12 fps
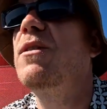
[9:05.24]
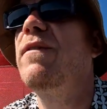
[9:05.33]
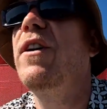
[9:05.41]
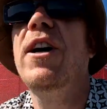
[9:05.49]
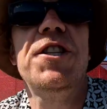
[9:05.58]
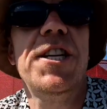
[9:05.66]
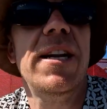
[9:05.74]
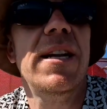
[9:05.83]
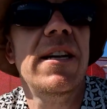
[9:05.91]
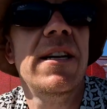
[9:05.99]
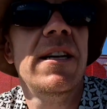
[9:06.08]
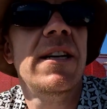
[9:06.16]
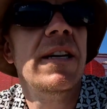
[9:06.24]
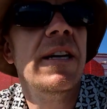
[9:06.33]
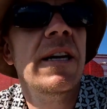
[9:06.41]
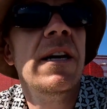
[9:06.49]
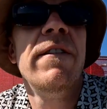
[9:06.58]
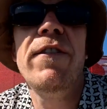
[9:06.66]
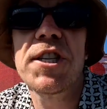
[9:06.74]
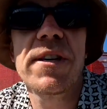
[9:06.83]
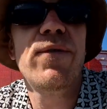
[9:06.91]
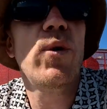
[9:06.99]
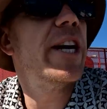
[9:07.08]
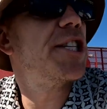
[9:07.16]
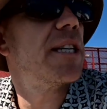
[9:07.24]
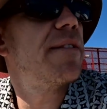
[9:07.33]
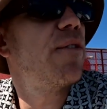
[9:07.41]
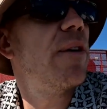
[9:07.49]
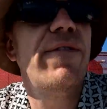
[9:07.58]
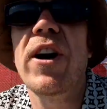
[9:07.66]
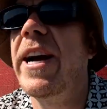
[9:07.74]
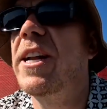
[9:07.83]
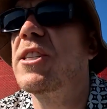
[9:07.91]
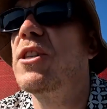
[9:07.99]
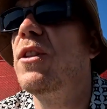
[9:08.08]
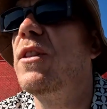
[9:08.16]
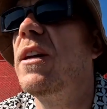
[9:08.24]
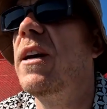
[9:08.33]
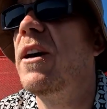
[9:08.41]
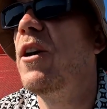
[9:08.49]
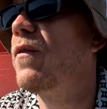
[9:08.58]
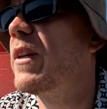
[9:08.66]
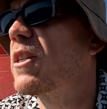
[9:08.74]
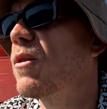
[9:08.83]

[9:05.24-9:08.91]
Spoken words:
to Virgin Voyages for inviting us on this